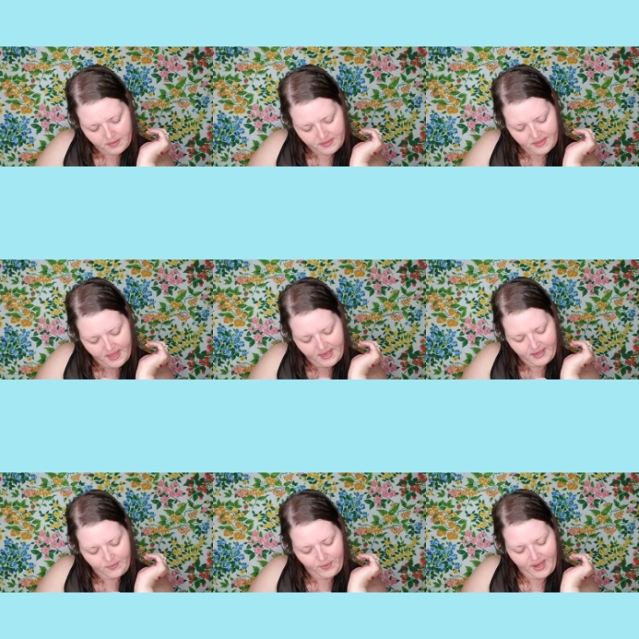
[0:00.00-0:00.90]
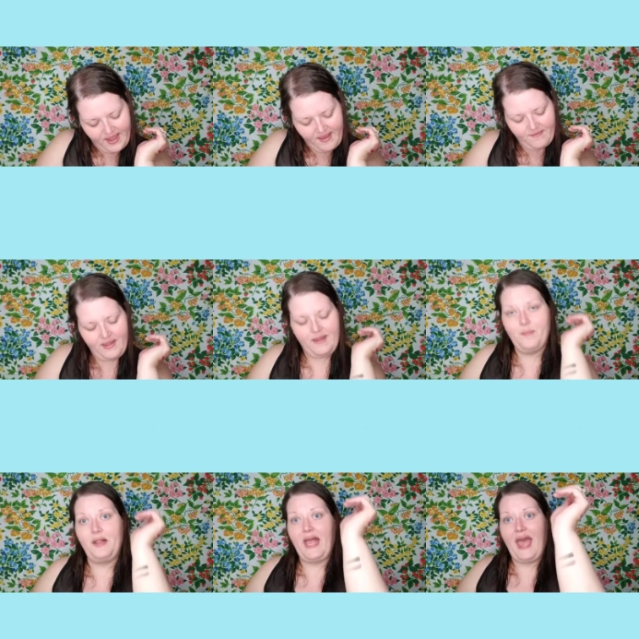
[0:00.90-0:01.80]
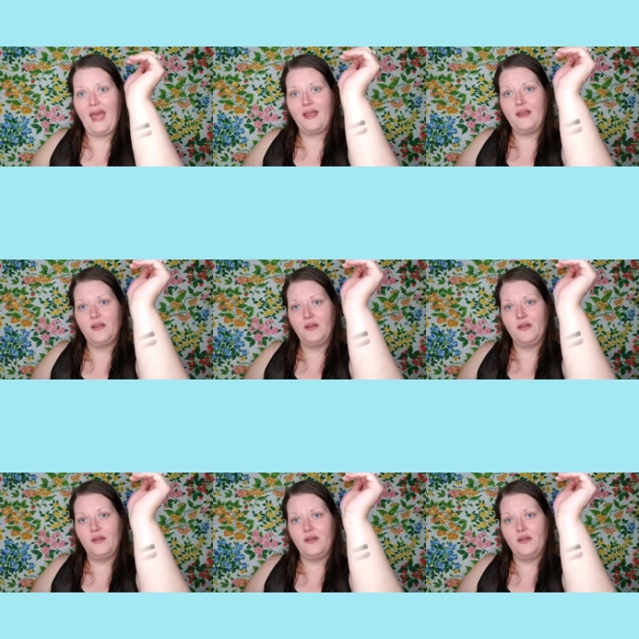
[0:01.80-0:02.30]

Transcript: Then we have a black.